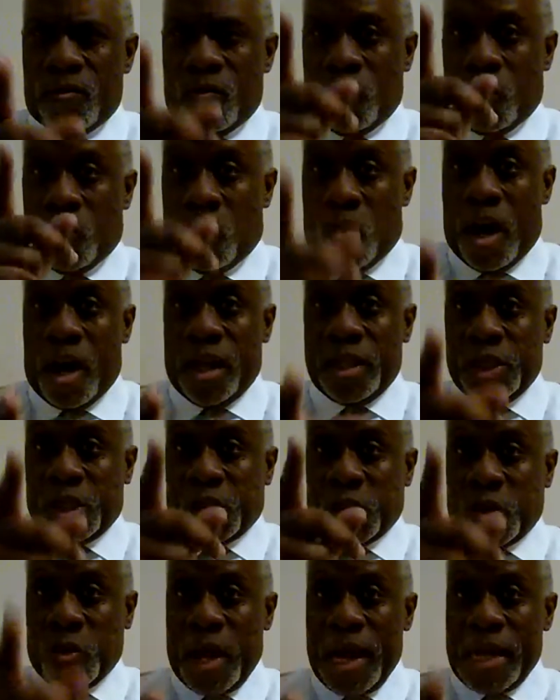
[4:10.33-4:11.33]
one
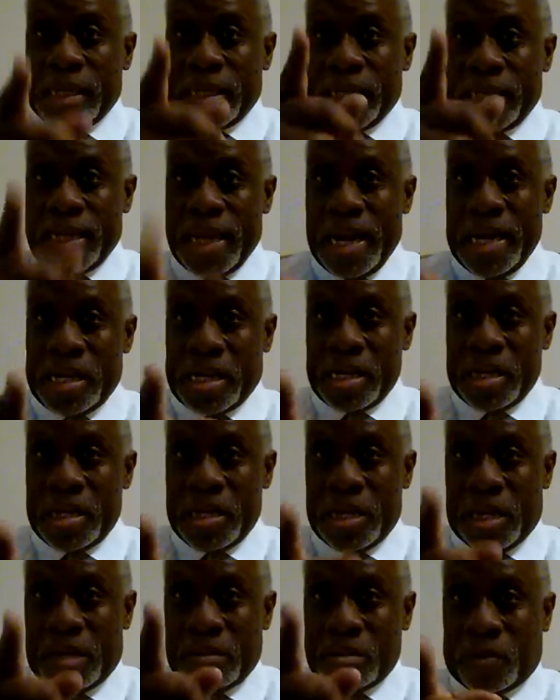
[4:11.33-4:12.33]

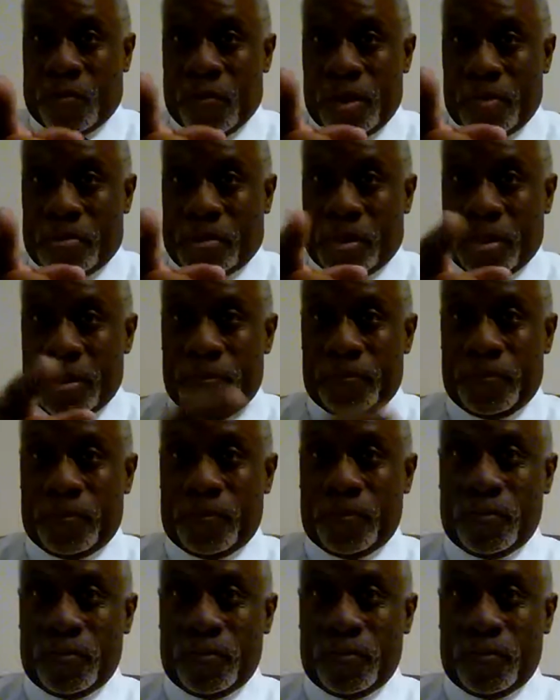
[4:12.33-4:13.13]
translation of scripture